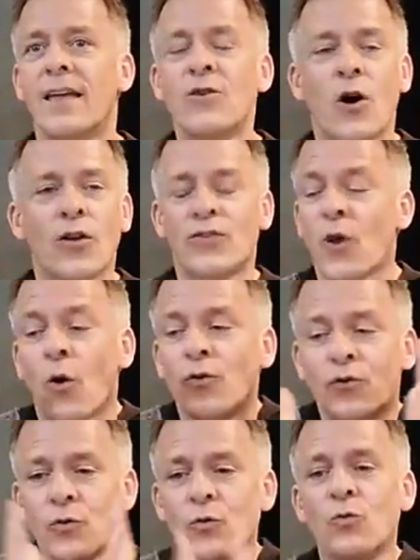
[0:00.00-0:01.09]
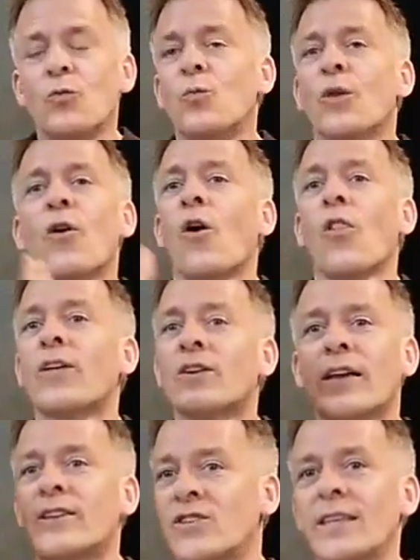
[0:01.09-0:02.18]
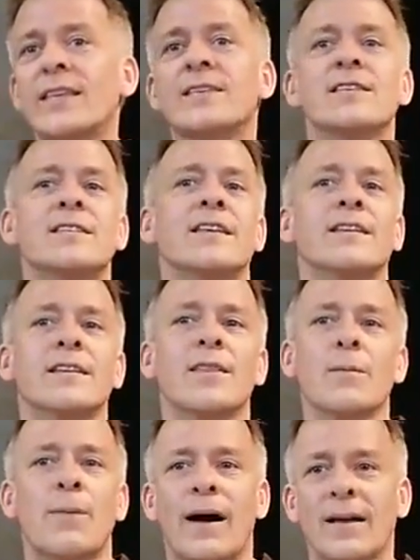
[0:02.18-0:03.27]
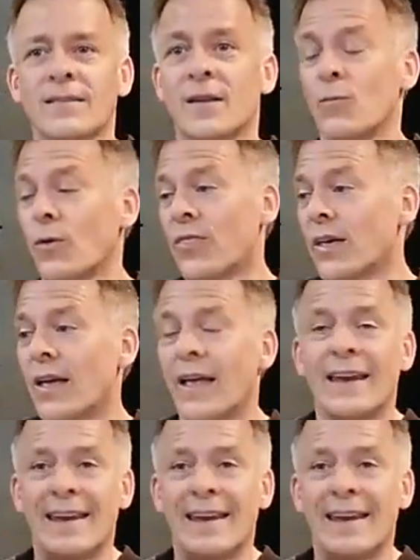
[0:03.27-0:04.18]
Don't do what all the great geniuses did in the past and what the